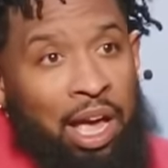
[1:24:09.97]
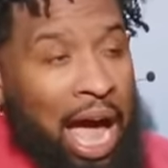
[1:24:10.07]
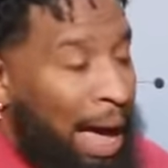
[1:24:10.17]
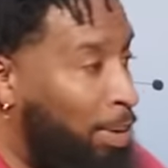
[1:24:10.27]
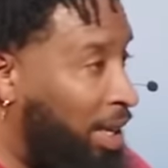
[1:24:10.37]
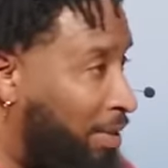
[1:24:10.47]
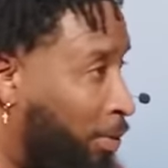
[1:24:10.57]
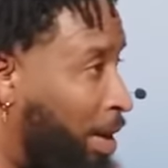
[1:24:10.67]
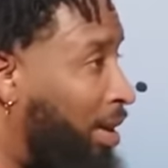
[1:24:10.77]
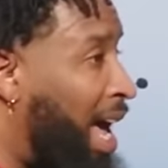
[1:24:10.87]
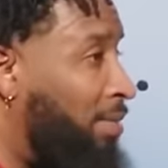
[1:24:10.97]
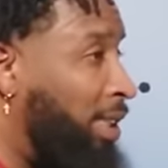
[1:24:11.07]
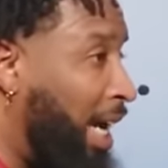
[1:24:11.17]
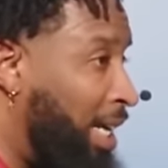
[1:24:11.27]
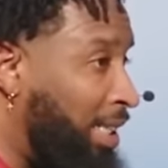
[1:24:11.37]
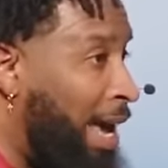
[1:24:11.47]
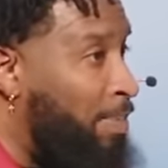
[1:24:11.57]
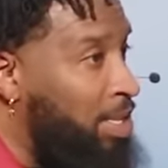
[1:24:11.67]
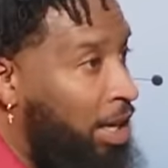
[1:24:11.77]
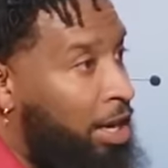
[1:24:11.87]
I believe real life change
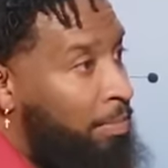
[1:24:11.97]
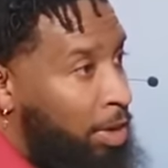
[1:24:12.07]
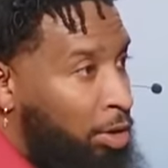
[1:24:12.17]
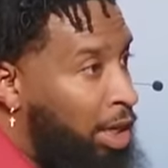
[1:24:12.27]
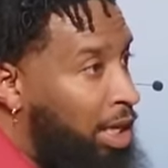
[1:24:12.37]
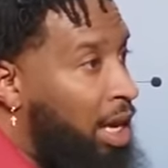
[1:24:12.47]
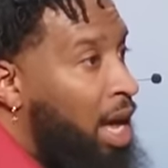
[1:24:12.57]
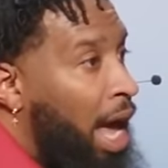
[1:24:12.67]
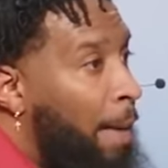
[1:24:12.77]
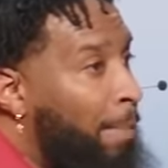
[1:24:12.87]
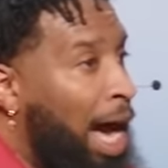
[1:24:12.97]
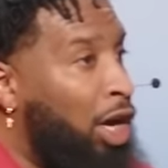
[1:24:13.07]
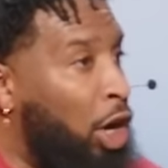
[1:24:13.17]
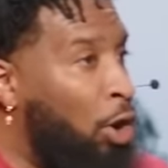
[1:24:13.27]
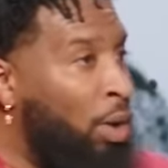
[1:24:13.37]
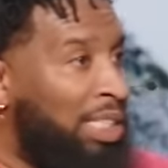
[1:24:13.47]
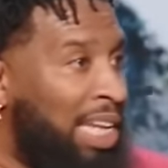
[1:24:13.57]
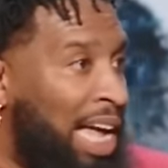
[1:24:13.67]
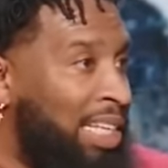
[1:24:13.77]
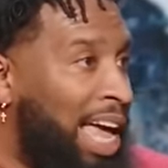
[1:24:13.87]
happens in community, and my goal is
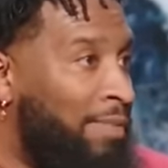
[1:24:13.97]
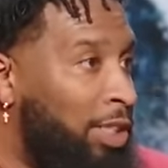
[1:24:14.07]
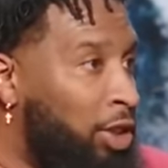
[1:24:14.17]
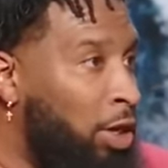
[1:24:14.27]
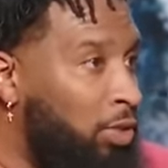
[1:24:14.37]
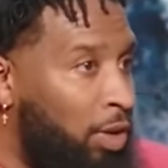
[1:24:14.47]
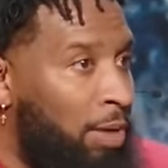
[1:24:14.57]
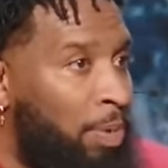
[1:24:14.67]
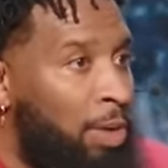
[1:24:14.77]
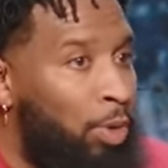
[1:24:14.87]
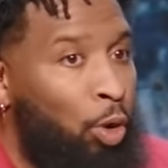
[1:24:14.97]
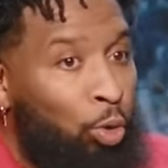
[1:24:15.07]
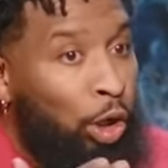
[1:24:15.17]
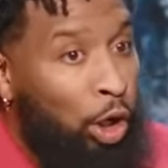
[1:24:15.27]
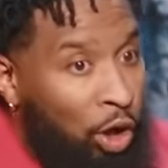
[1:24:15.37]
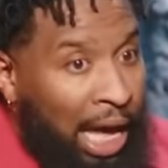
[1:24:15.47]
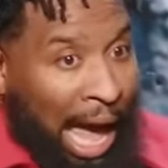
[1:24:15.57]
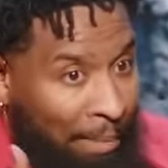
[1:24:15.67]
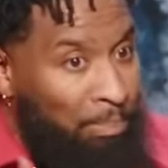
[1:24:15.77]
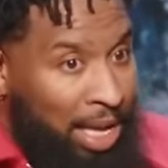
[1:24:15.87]
not to have a church full of people who look
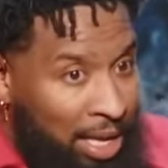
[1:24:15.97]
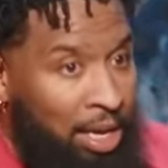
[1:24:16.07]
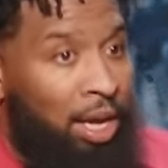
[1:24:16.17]
at me,